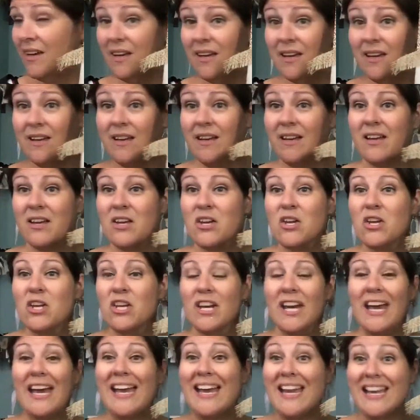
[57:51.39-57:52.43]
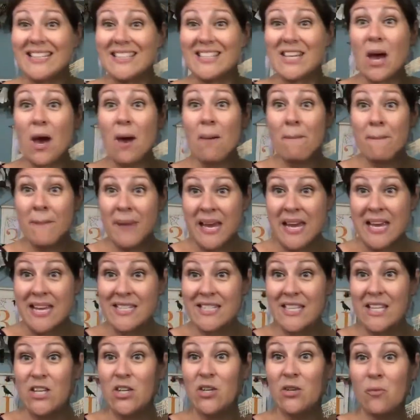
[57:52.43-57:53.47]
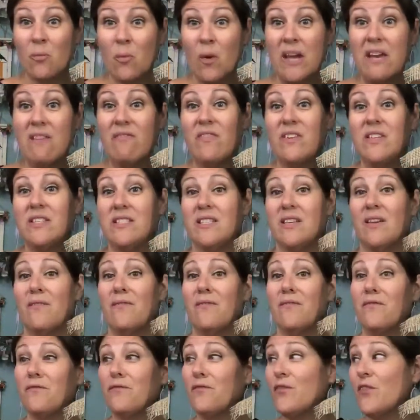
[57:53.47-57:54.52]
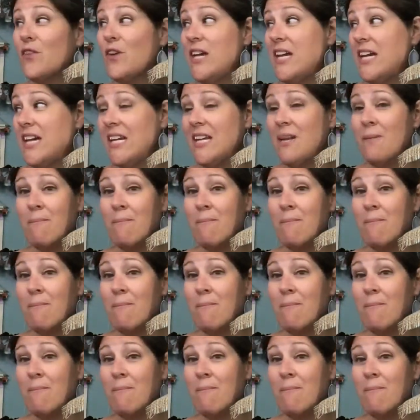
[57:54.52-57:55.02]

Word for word: It's amazing. It's amazing. Your wife is freaking